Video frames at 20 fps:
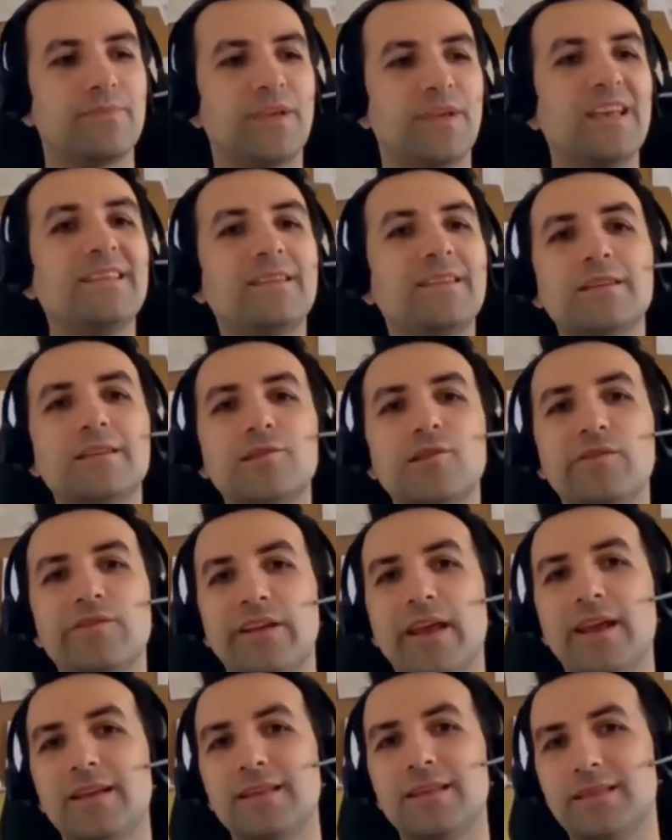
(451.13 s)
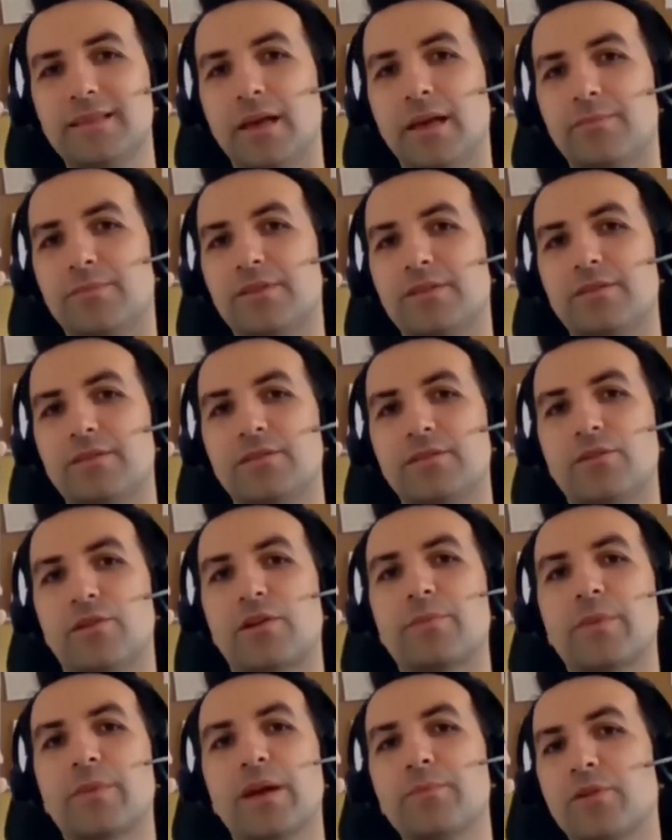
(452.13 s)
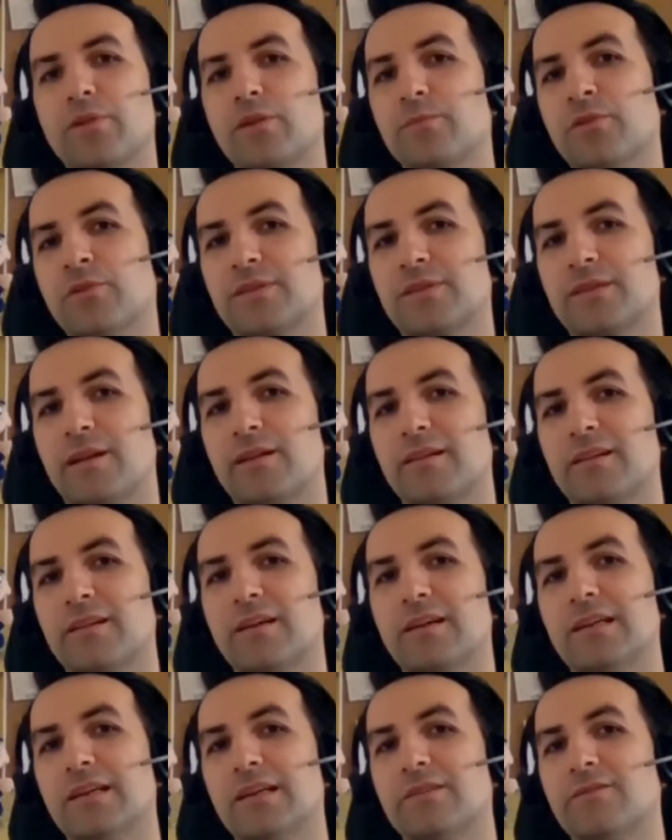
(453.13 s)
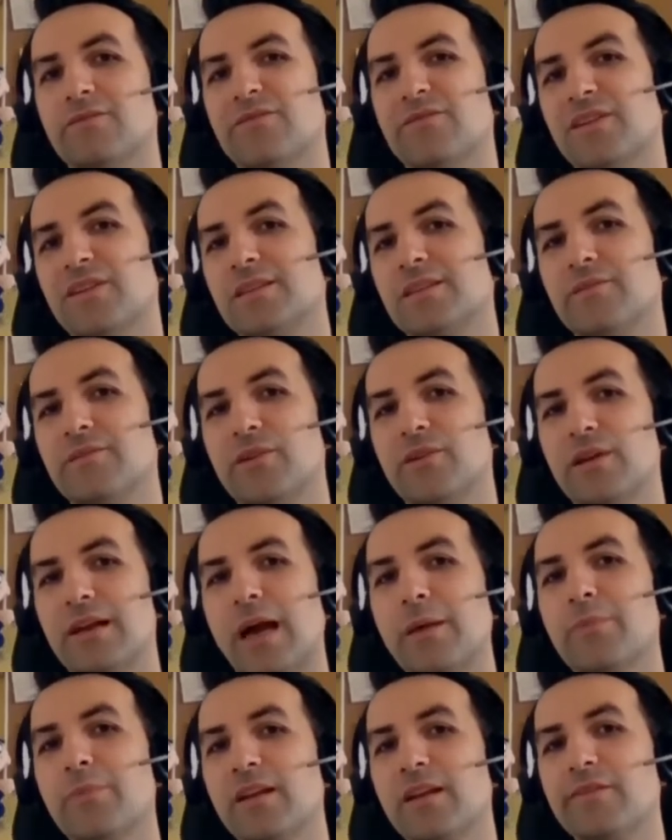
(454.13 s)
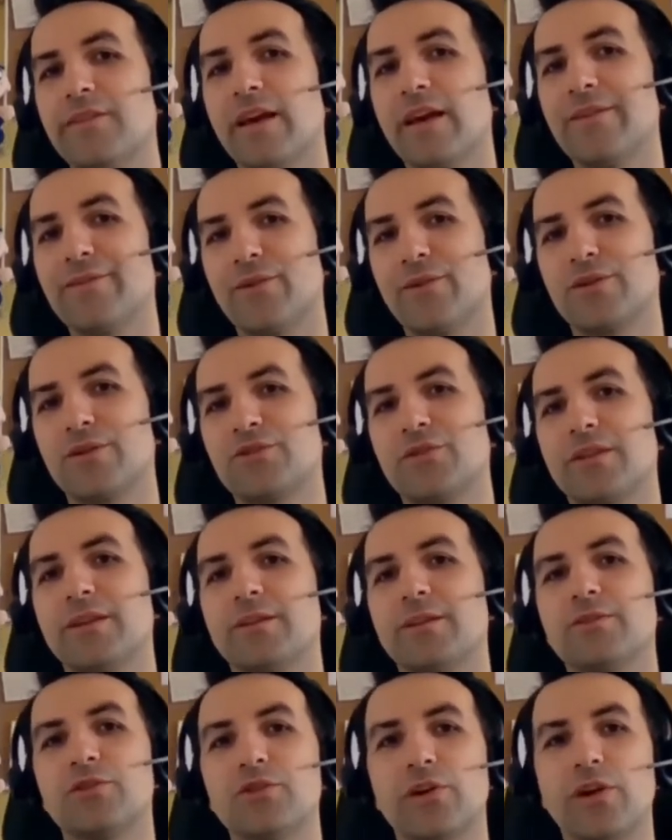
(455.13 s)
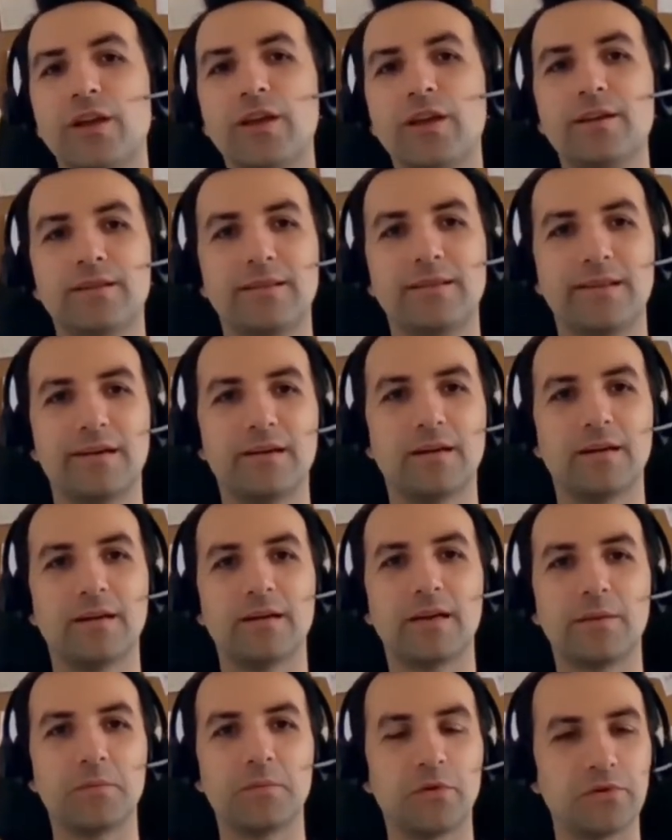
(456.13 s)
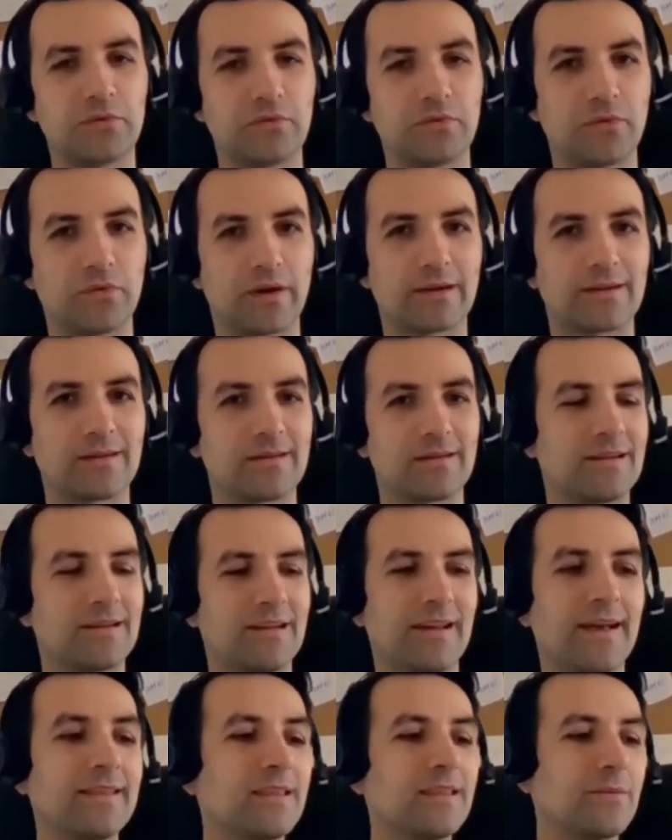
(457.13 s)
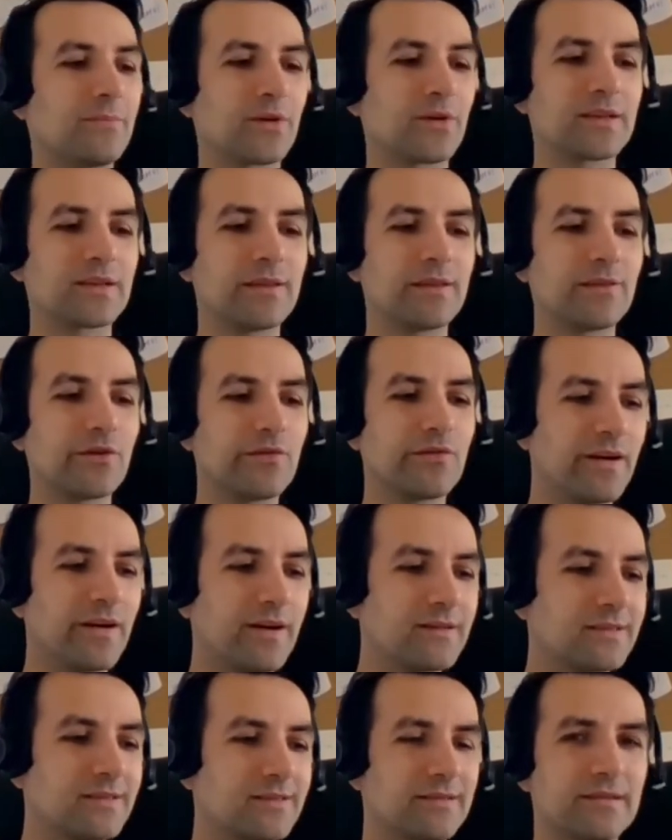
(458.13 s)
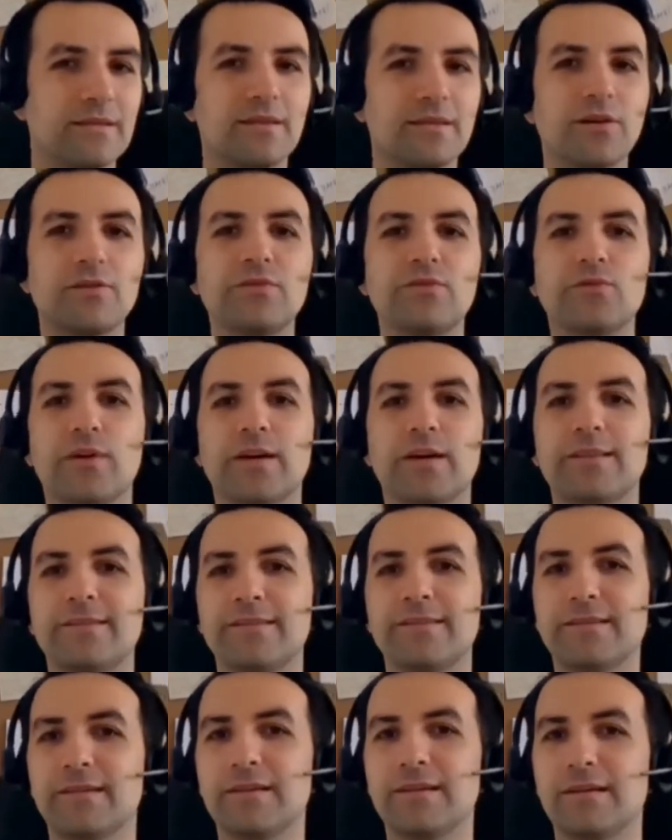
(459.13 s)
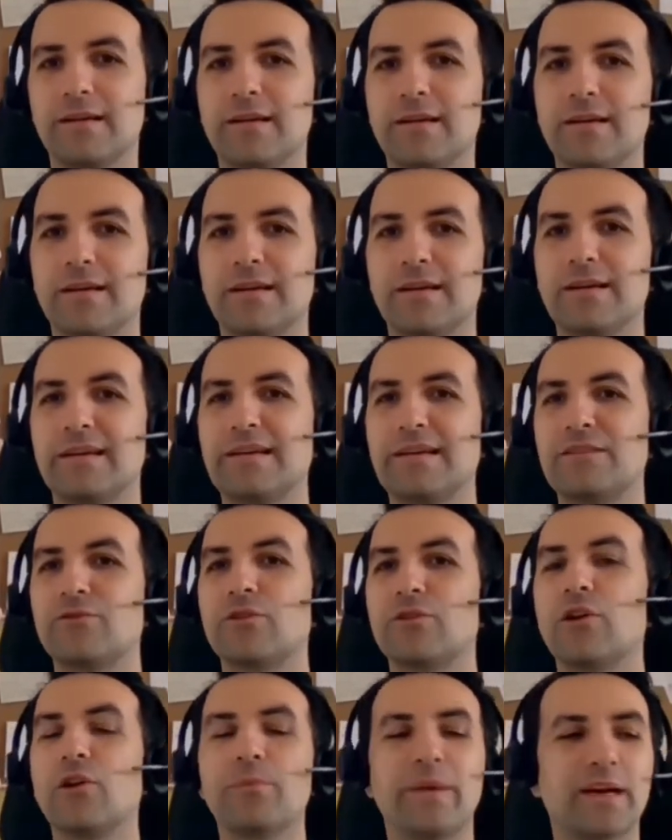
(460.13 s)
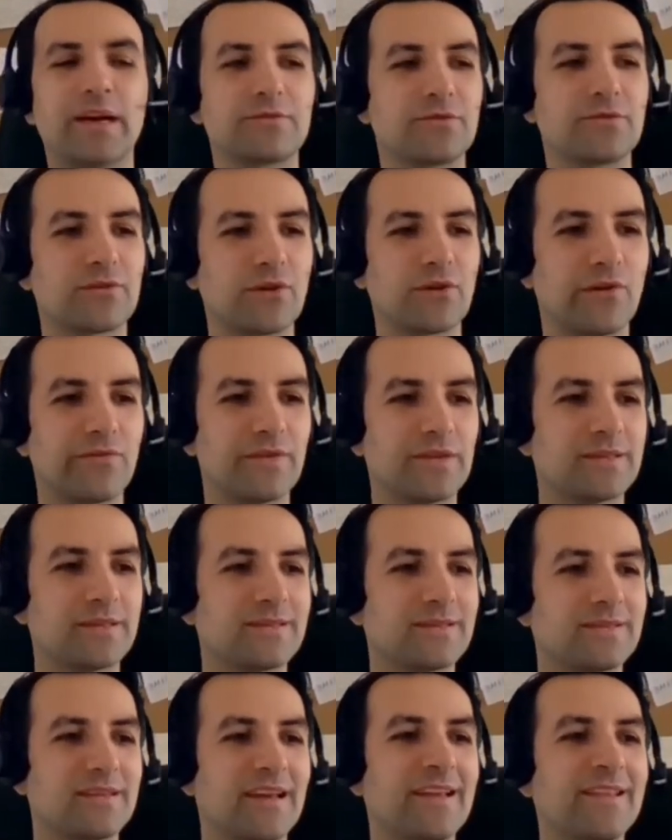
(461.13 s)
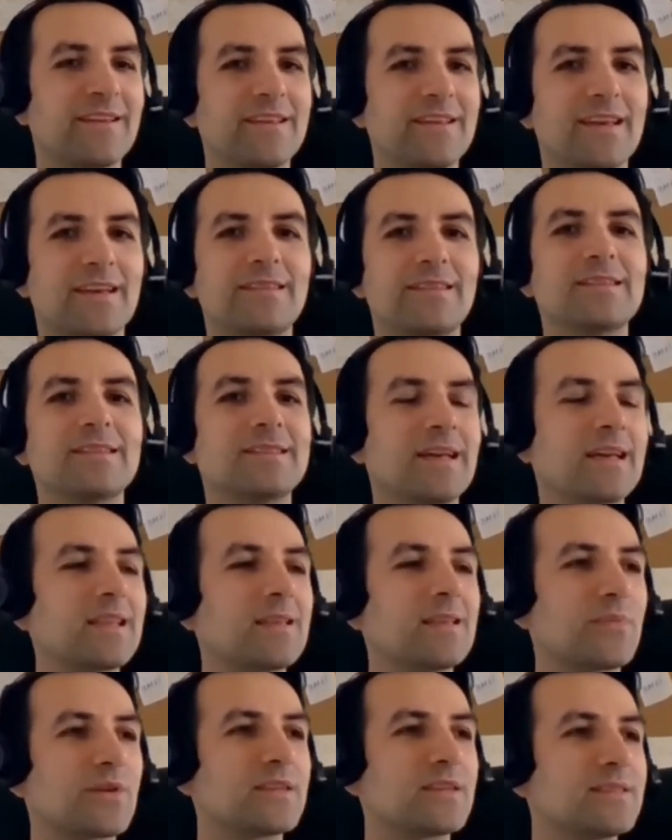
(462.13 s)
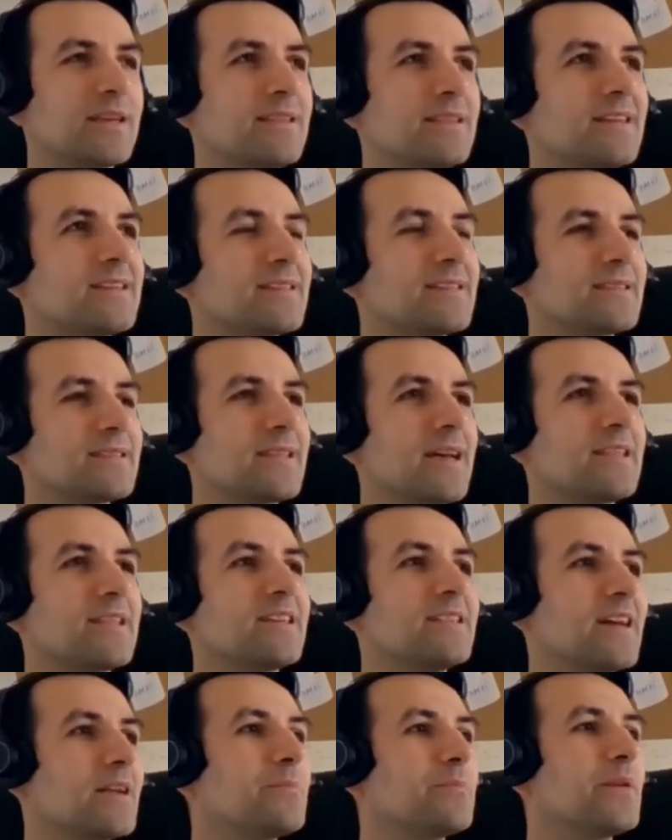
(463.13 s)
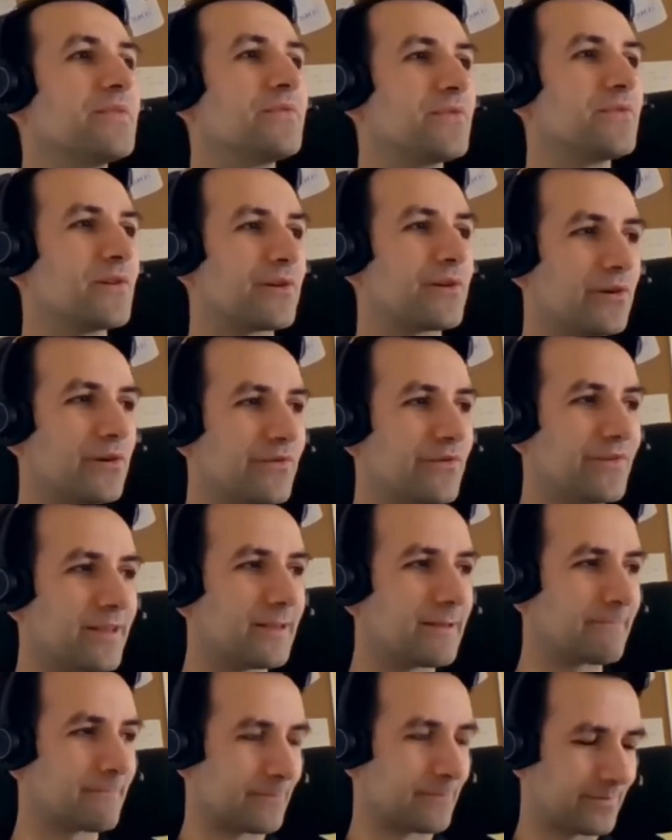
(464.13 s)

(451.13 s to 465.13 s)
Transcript: In terms of next steps or my proposal, first of all, I believe everyone should enjoy remote work. 90% of us don't want to go back to the office. And again, this 90% is a study done before COVID.